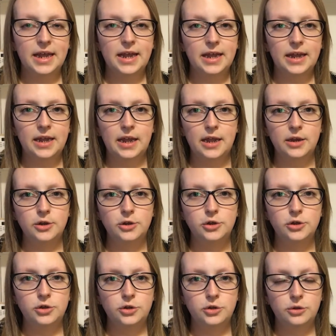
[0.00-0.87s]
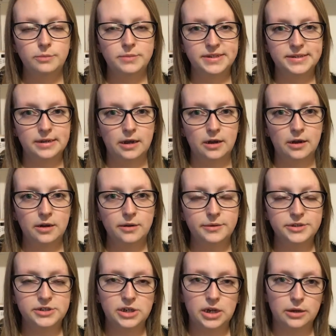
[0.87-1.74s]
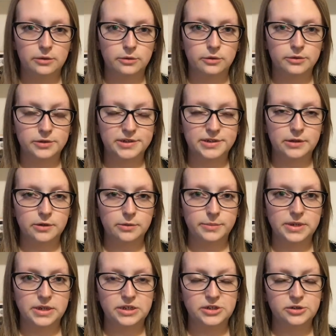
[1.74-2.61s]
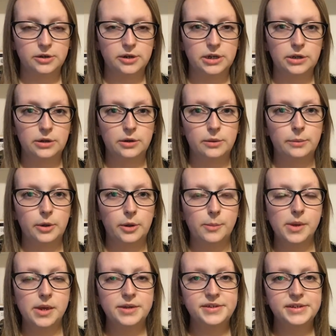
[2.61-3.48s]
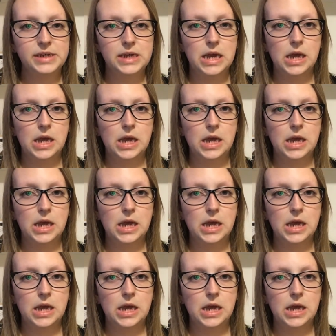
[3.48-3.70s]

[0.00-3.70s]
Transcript: a new mascara which I will also be showing you in a moment